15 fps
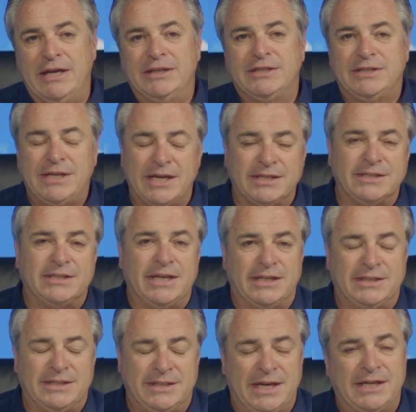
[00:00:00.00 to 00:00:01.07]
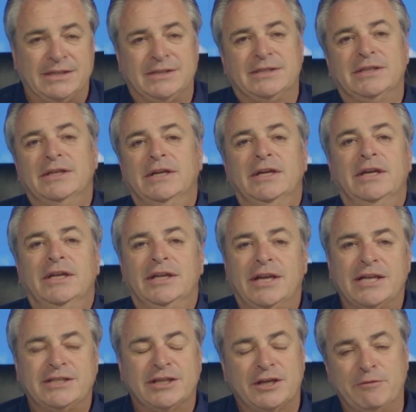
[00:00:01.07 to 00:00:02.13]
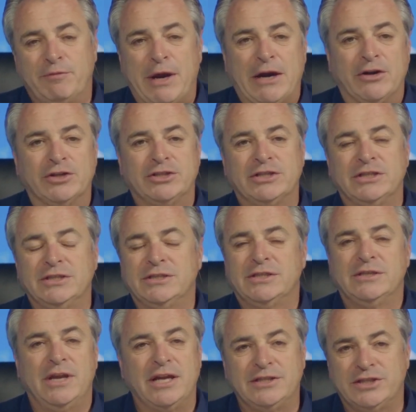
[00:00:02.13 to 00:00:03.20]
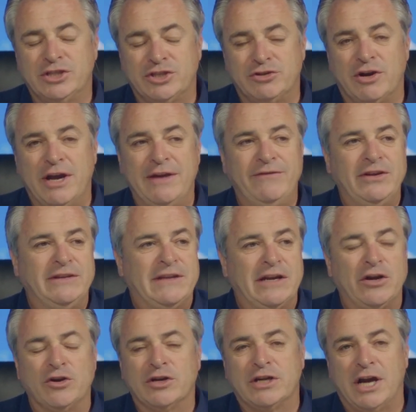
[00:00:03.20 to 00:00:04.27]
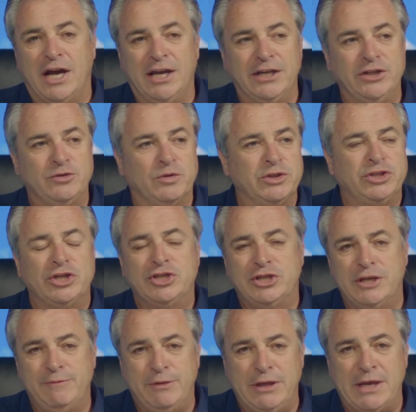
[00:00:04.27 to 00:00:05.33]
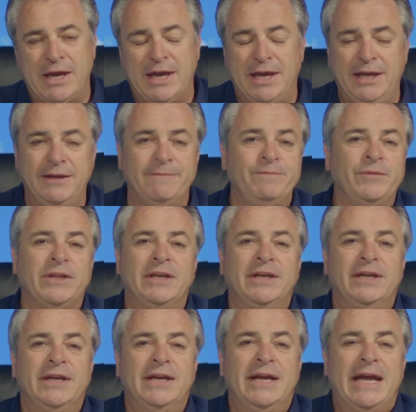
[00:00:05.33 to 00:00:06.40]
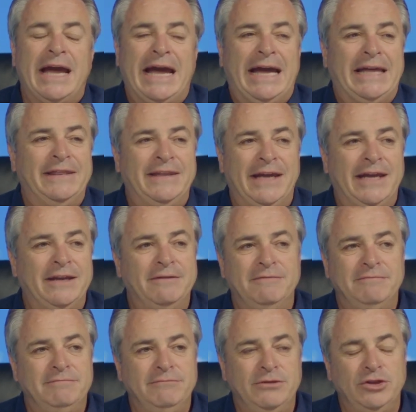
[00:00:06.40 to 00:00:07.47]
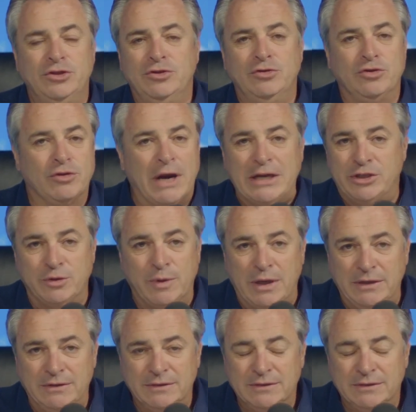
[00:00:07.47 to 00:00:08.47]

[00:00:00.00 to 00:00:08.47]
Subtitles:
test, lots of comparisons, lots of striving. Then go to college, what's your GPA? And then you graduate.